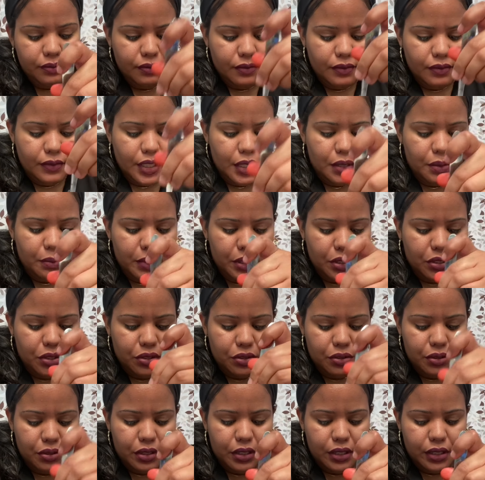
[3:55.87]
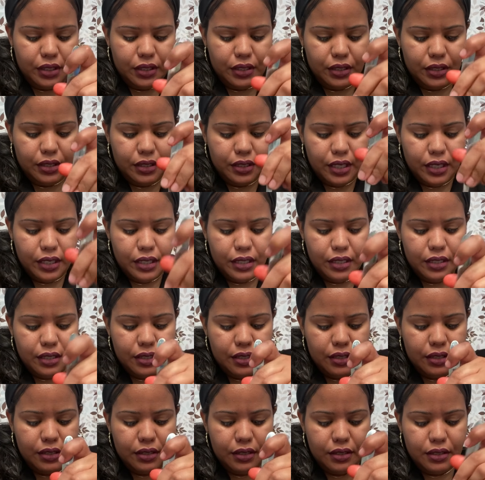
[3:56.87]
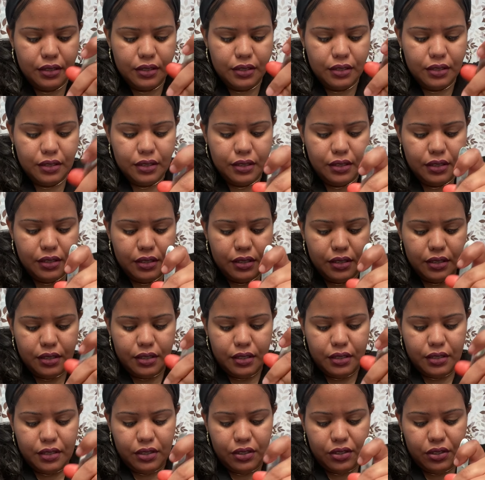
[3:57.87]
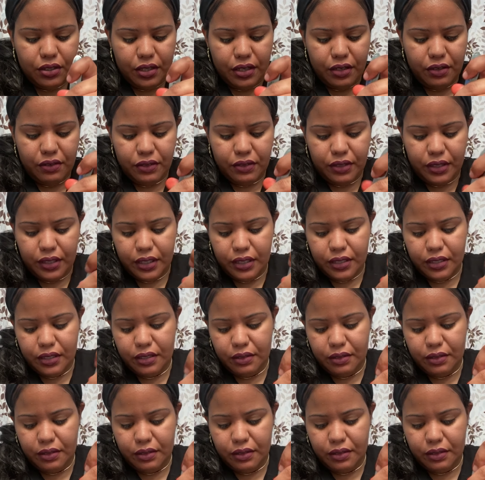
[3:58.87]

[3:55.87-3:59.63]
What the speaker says: And make sure you get the sides, make sure everything's